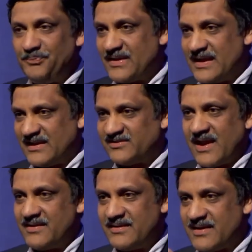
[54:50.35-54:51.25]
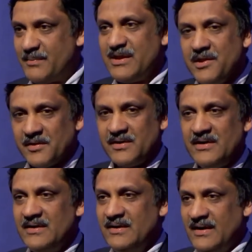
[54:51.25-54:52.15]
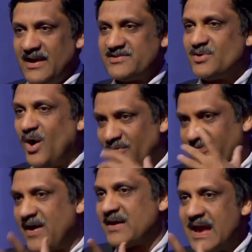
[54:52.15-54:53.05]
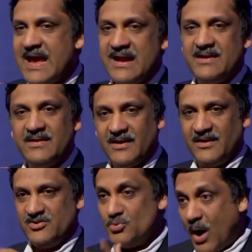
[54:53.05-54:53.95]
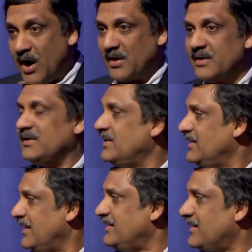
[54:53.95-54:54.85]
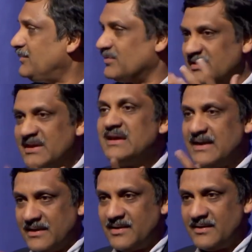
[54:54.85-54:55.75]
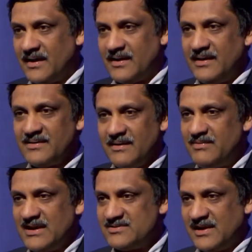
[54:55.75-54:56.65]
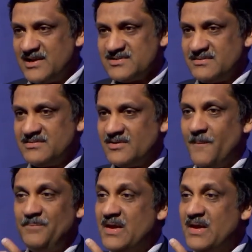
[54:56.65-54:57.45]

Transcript: and excited coming here as to how far ahead you are in terms of the thinking in education. So